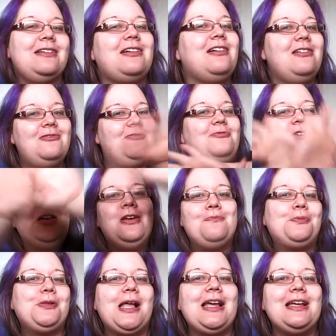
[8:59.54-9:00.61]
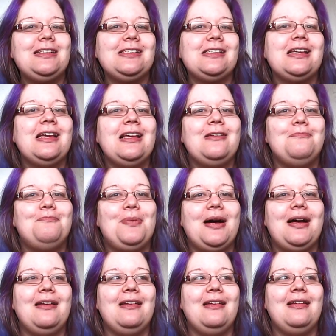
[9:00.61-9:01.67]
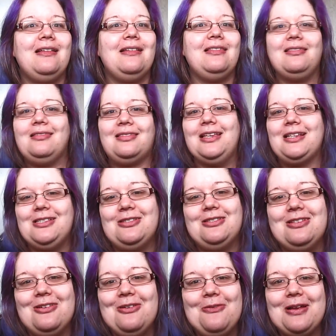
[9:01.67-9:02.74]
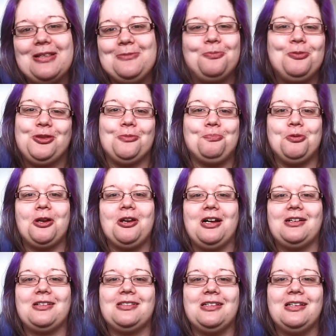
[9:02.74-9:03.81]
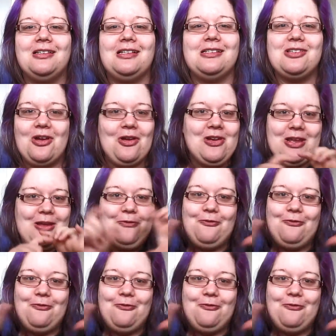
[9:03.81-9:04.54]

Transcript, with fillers: kind of place, but there's nowhere to put the products. There's only a